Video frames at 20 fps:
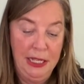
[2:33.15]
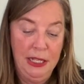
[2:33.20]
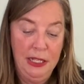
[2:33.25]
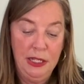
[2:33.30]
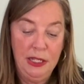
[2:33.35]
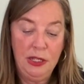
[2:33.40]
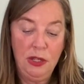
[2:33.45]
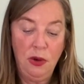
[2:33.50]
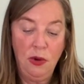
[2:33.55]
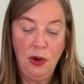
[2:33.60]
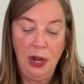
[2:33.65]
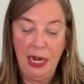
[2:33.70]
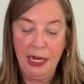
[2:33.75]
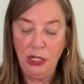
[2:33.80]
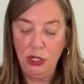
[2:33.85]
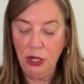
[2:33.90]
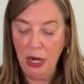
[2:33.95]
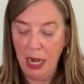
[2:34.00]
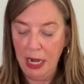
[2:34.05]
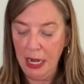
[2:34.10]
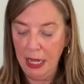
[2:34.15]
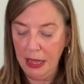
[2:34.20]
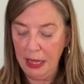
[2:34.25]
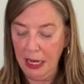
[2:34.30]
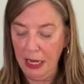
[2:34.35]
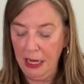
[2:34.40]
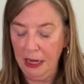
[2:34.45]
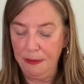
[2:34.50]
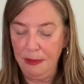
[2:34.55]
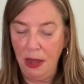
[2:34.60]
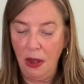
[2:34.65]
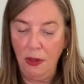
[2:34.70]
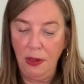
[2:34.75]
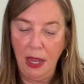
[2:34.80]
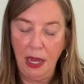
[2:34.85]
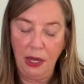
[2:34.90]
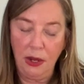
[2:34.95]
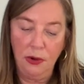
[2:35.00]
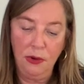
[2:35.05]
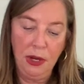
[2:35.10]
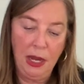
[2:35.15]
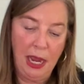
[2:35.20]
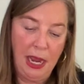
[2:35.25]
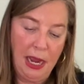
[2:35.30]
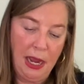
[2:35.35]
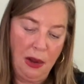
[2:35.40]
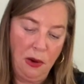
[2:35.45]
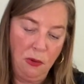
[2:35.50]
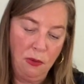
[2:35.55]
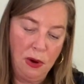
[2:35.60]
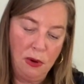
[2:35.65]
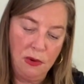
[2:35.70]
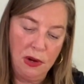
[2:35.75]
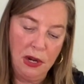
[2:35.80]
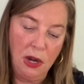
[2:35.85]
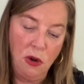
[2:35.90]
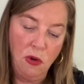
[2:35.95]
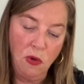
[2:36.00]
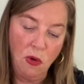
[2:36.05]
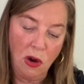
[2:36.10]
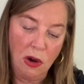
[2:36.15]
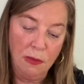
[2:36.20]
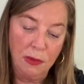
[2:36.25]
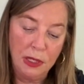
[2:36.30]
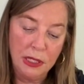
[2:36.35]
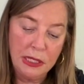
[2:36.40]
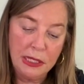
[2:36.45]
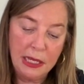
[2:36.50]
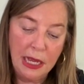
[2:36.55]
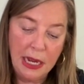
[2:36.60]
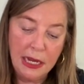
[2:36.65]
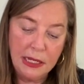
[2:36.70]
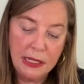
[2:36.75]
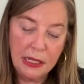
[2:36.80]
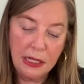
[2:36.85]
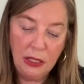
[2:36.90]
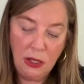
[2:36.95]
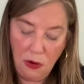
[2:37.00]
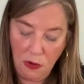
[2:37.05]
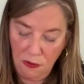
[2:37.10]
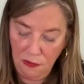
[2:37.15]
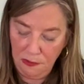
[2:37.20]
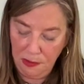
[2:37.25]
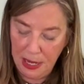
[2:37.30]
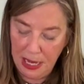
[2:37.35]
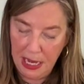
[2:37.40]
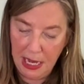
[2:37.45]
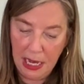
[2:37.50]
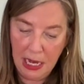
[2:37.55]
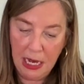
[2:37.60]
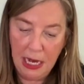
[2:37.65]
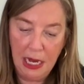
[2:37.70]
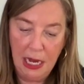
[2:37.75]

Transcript: So I try to think about like, okay, what would a normal size clove be?